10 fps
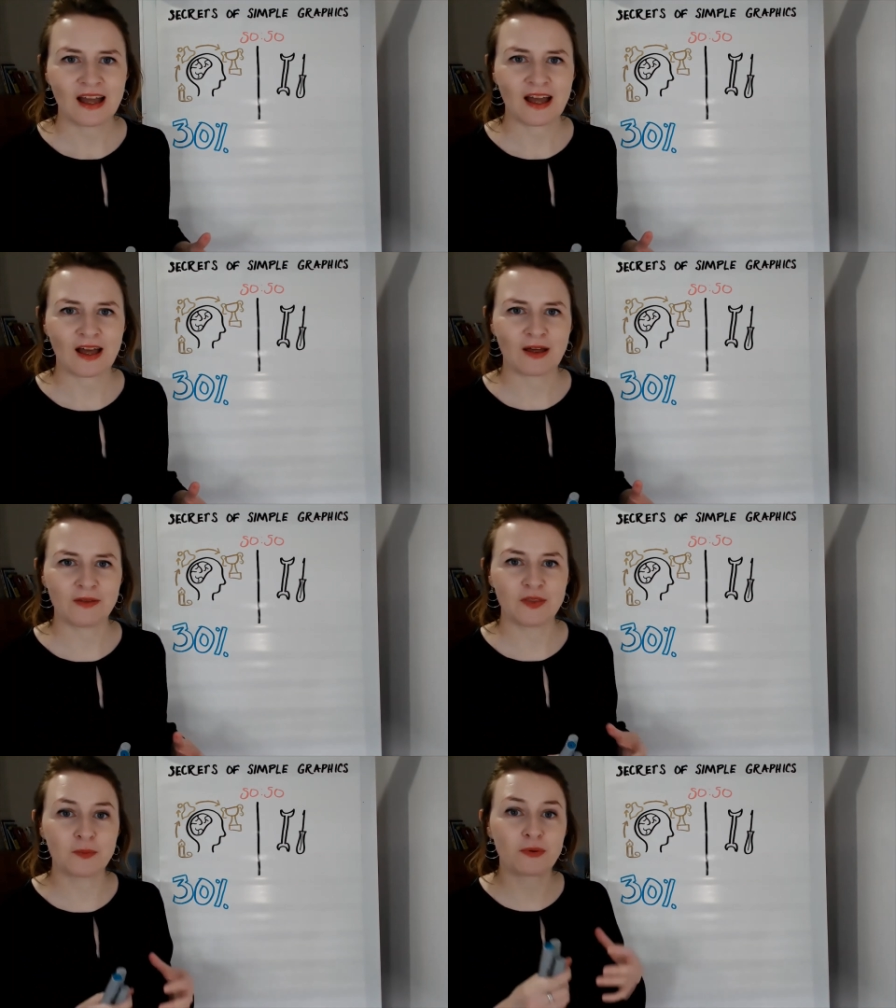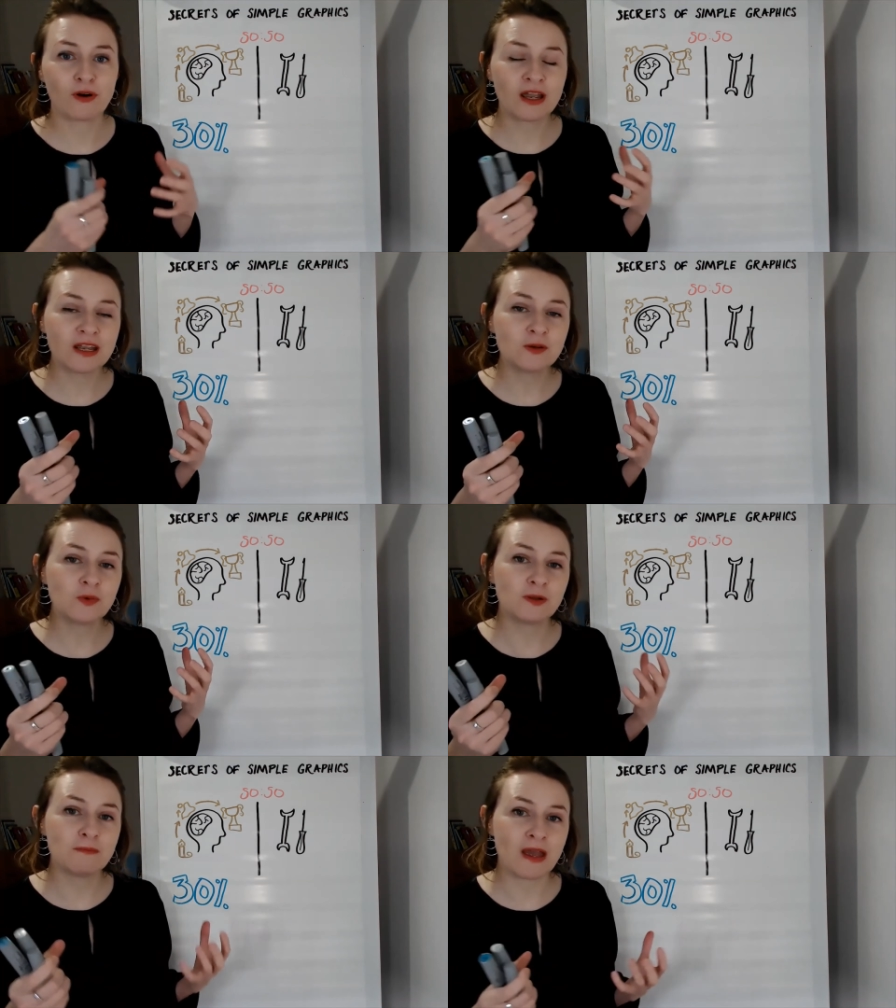the brain
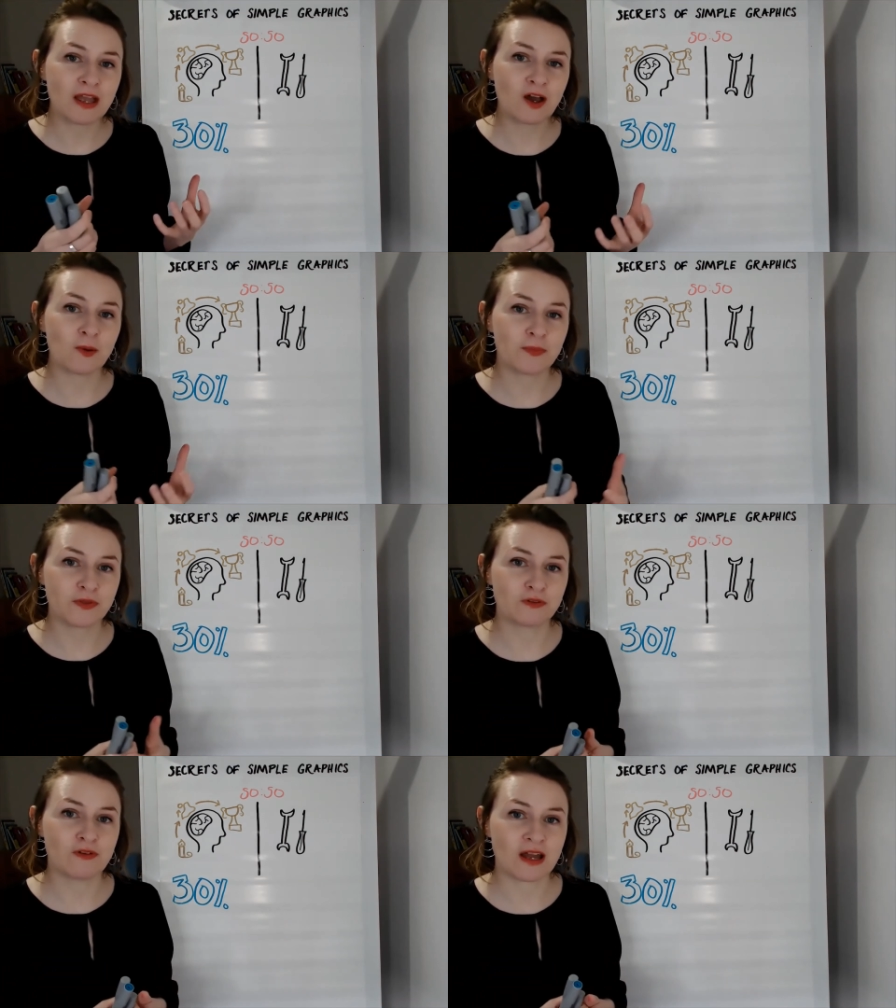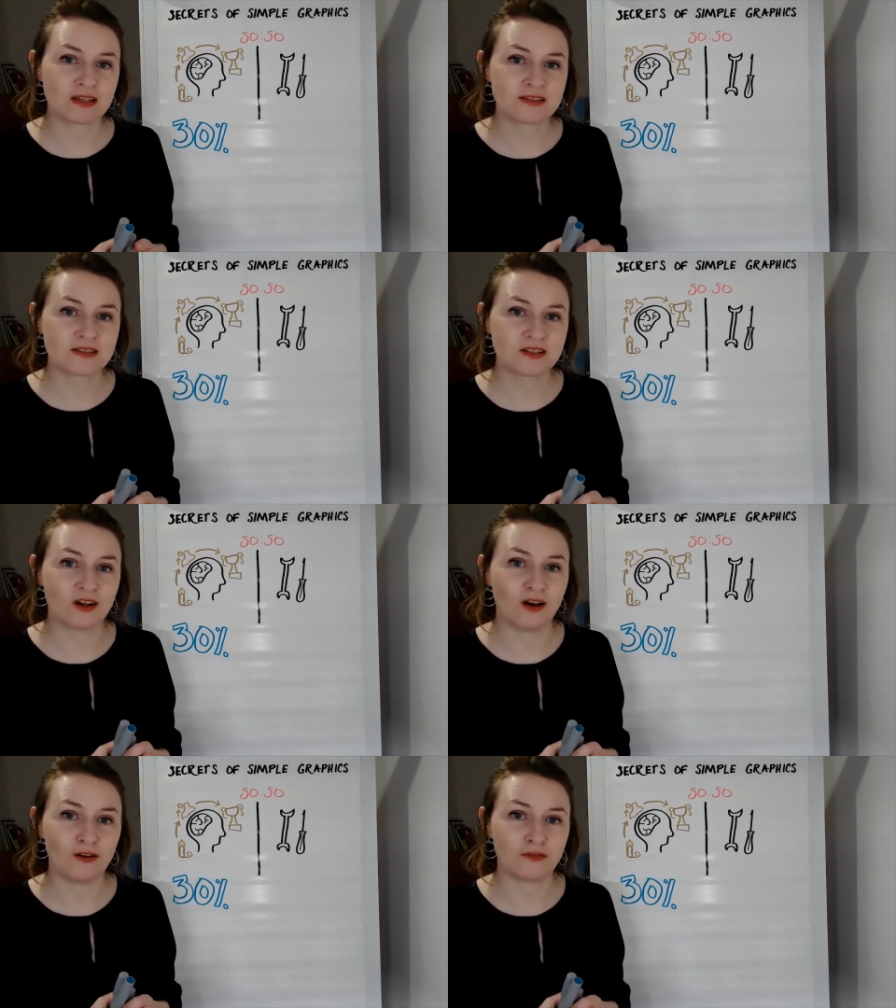will make up the rest
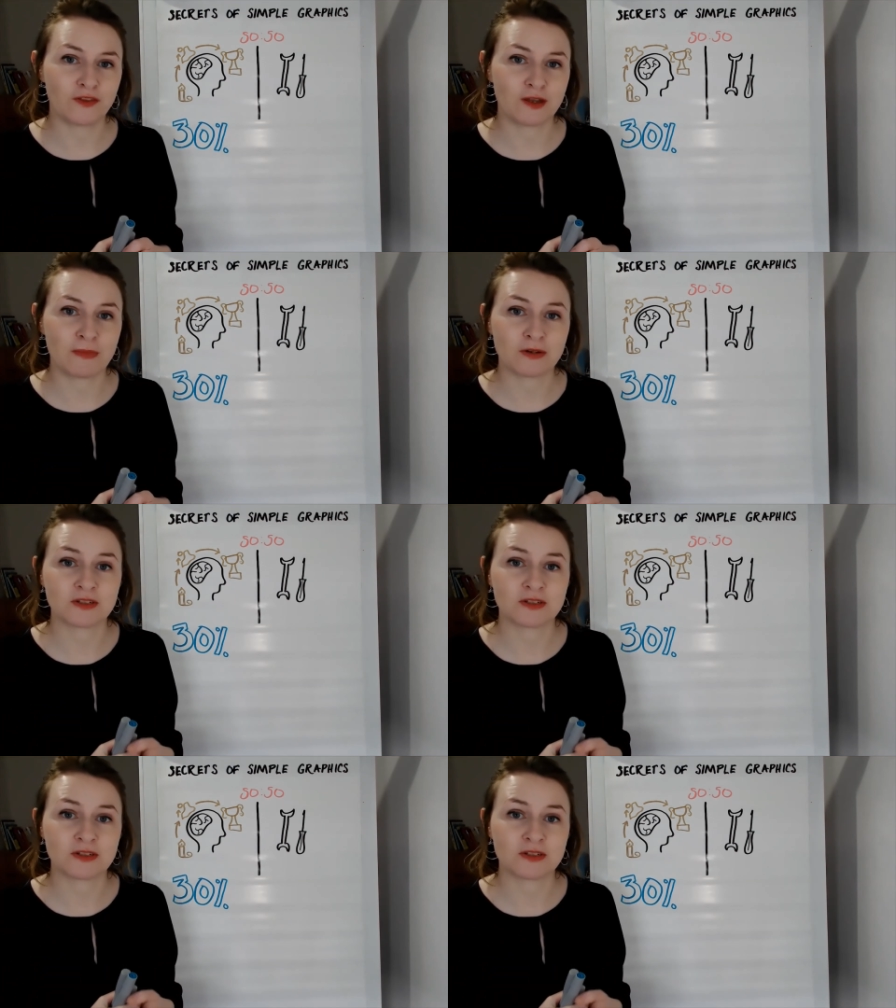of the amount.